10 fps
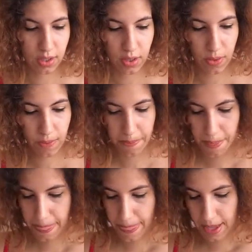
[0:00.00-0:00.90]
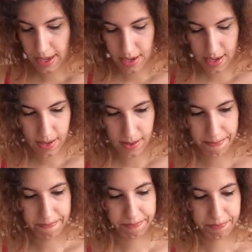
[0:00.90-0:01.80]
So
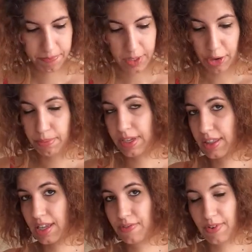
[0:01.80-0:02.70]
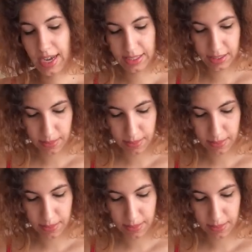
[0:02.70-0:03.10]
that would be the advice